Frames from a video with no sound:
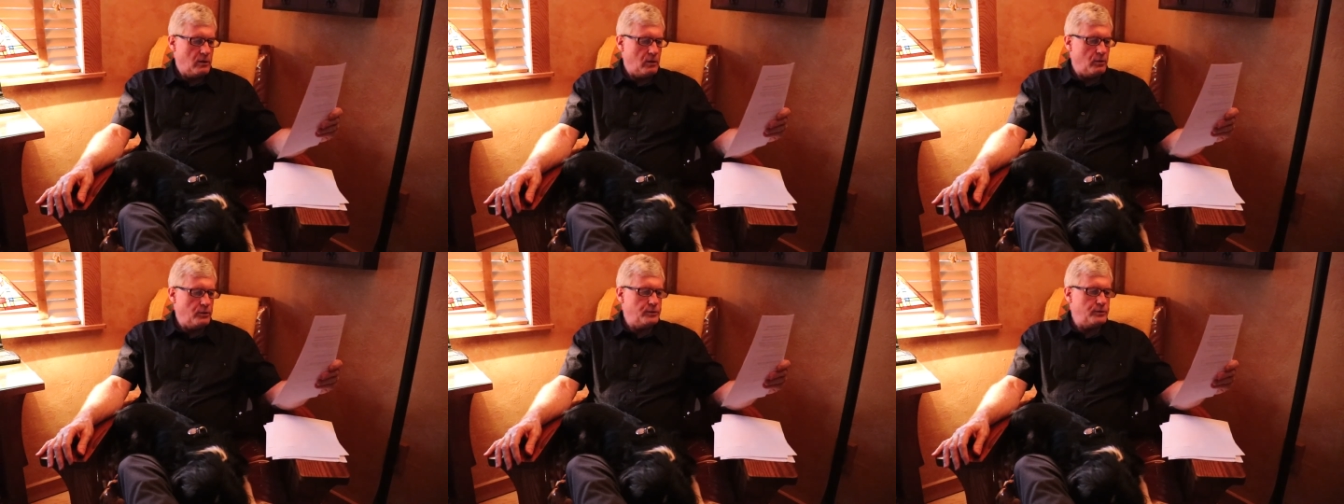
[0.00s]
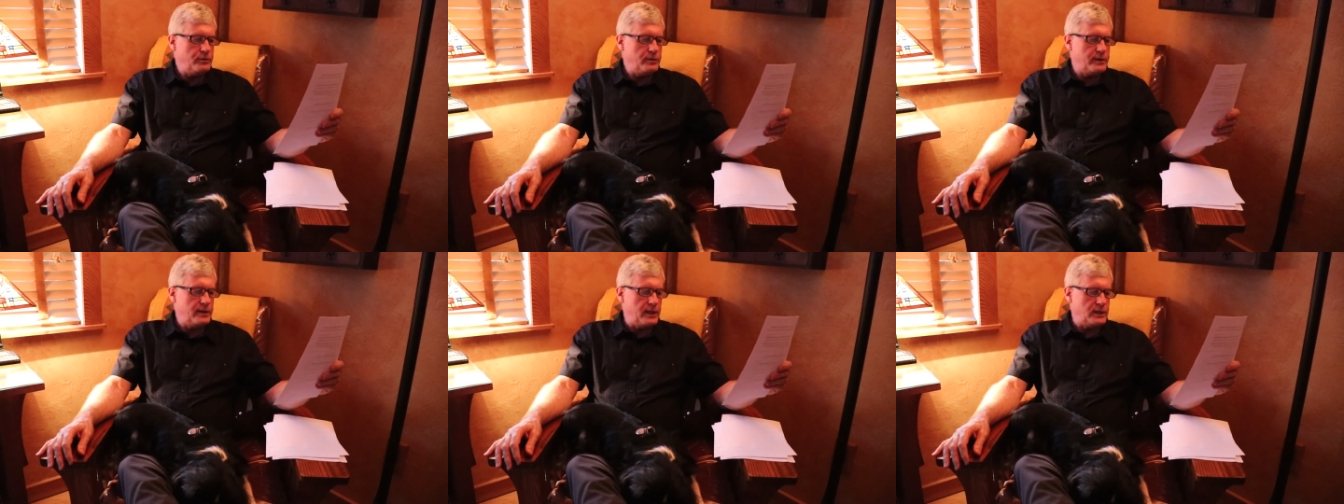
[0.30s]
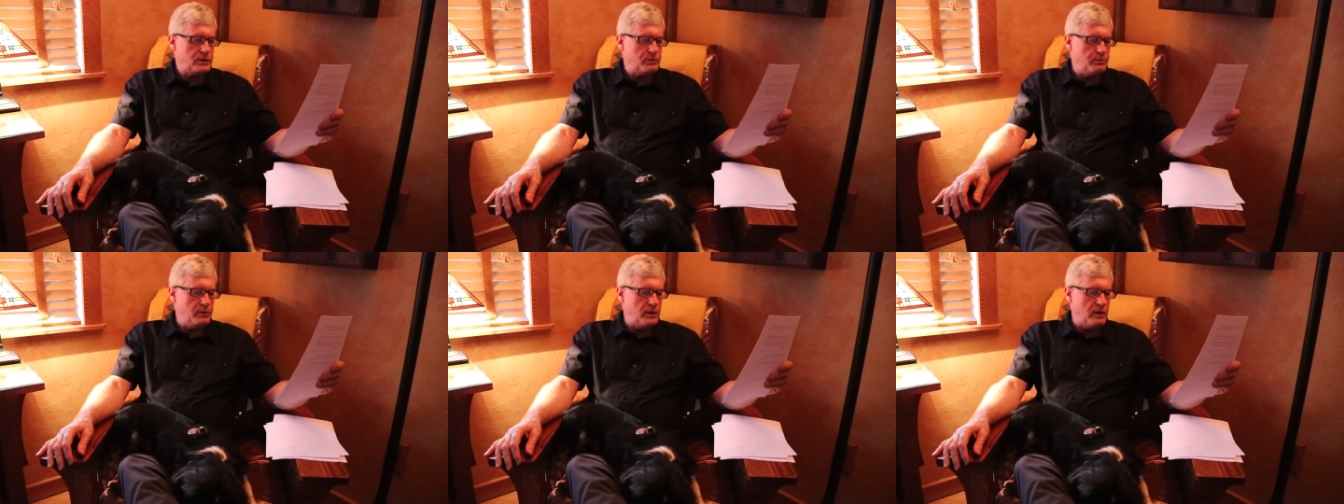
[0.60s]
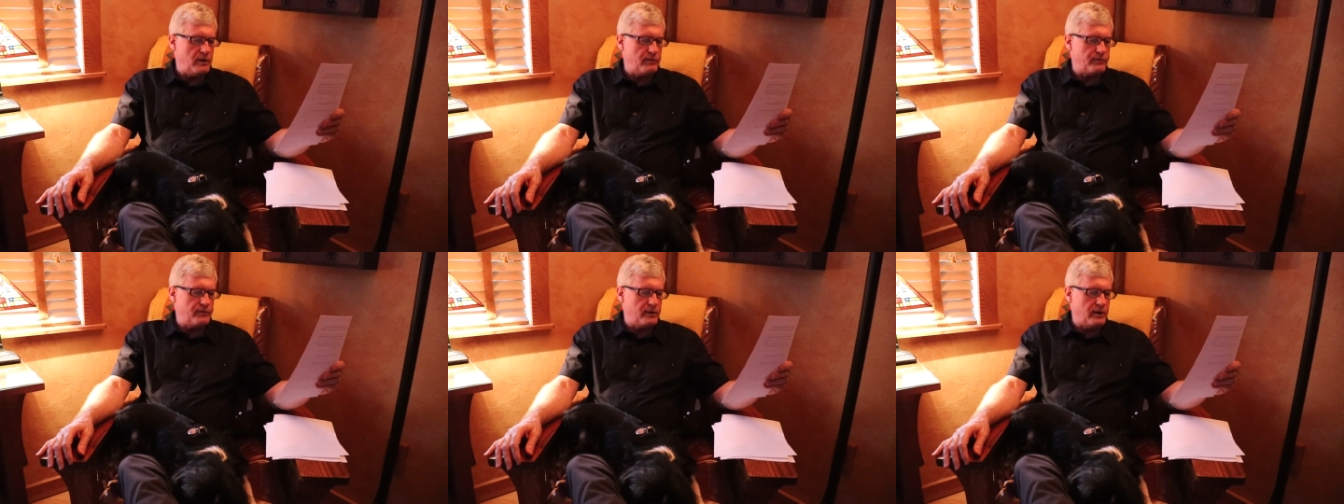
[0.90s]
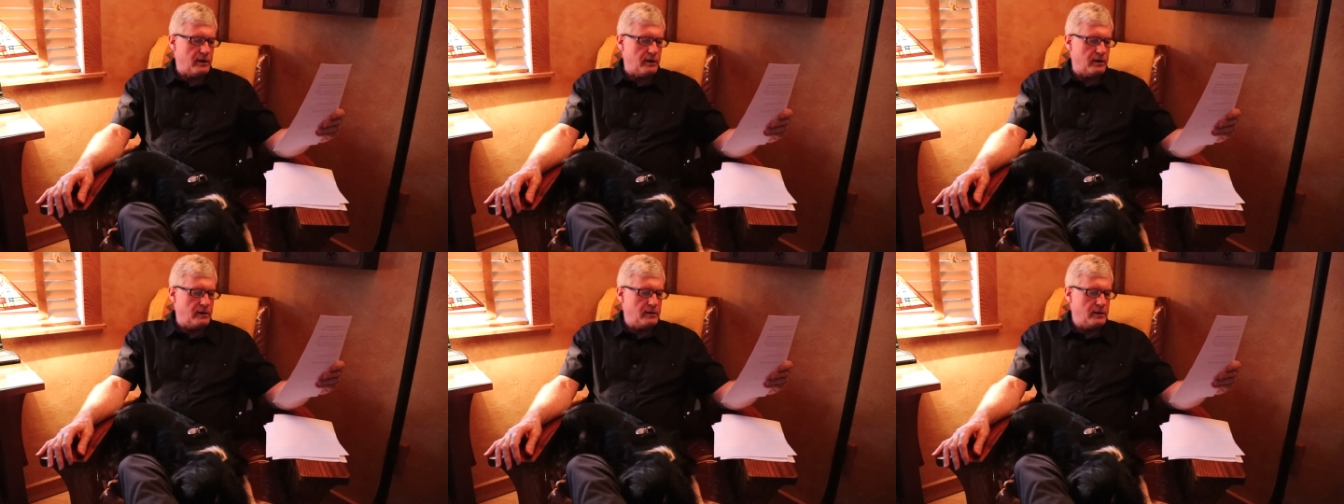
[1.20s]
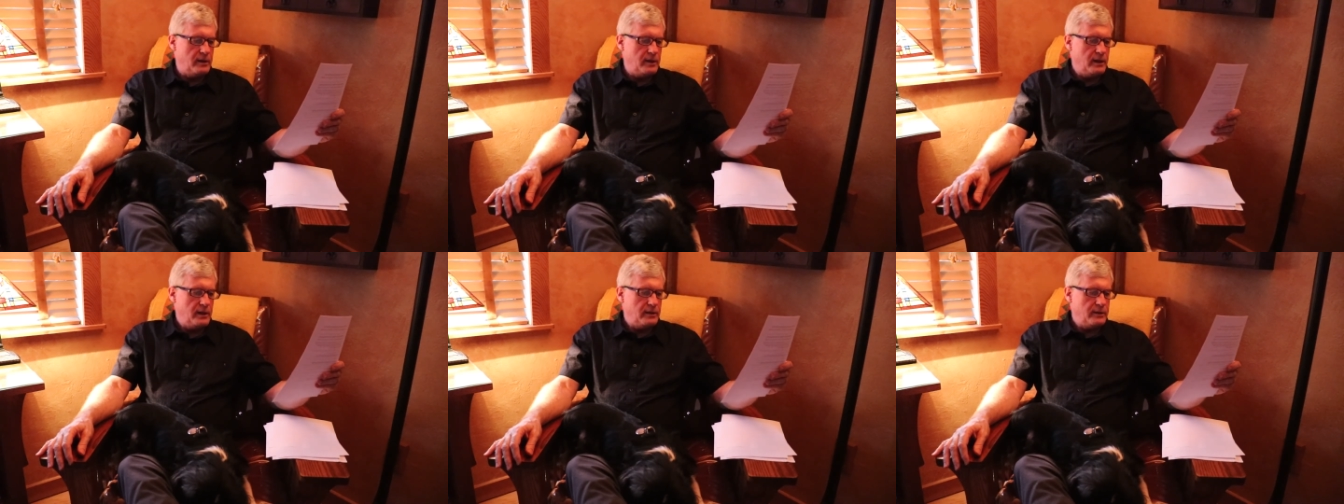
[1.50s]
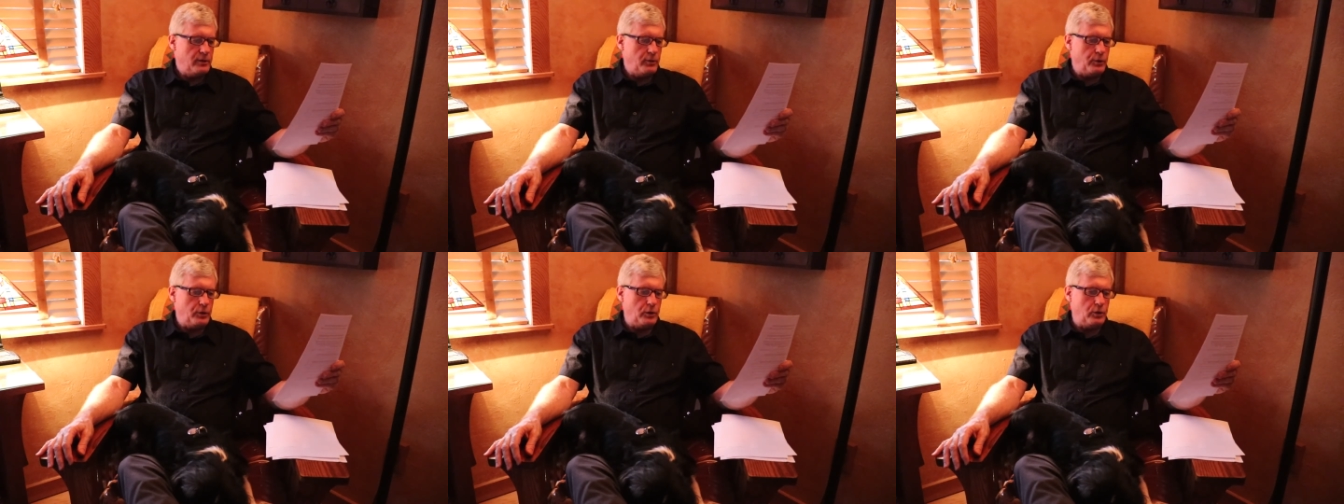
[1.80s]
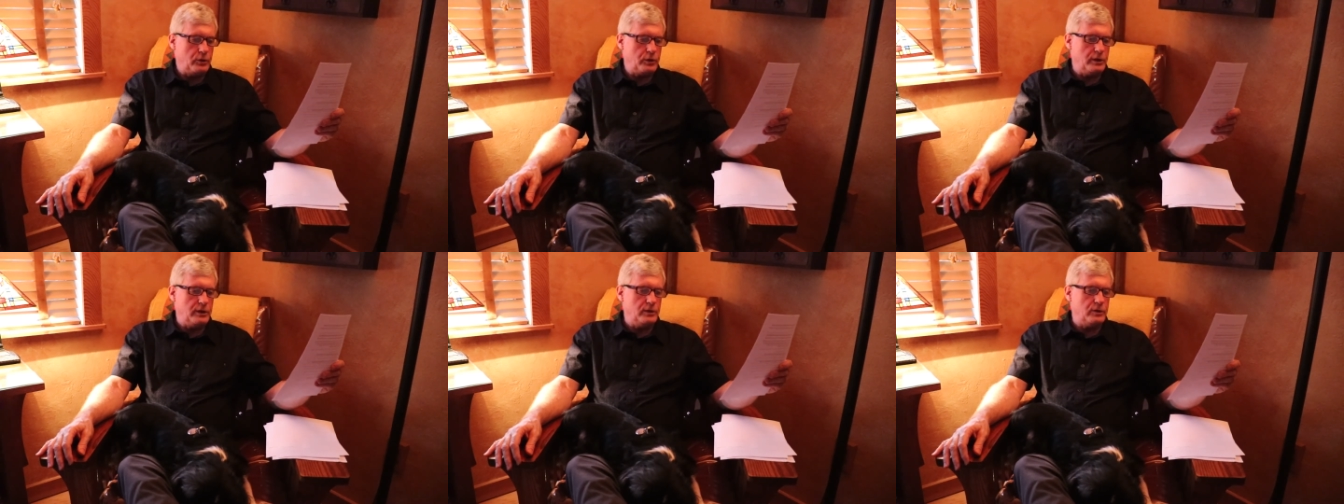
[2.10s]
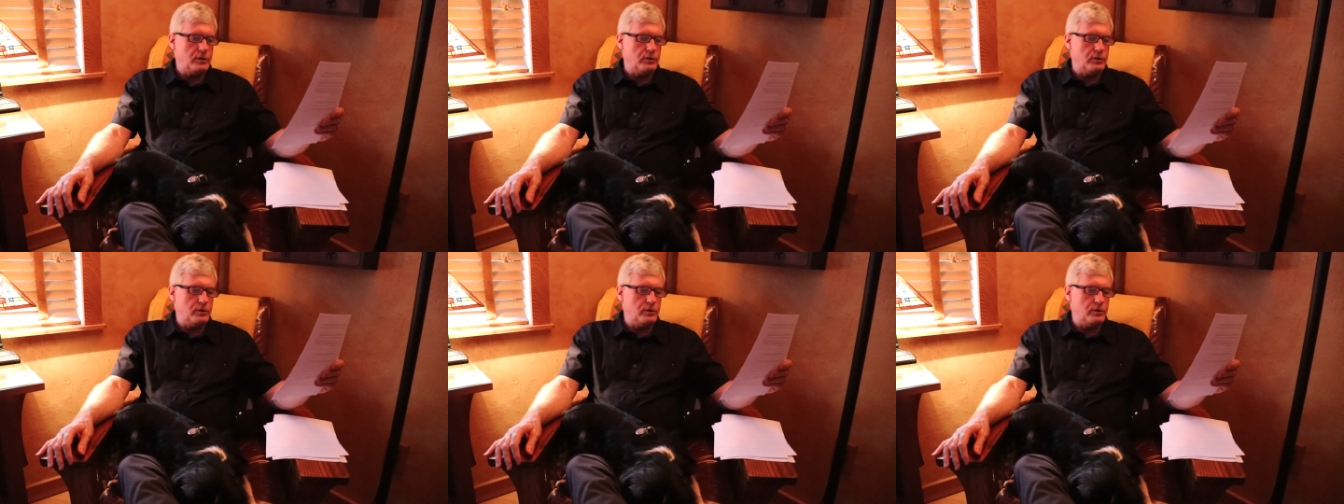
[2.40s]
only to catch me off guard, knowing looking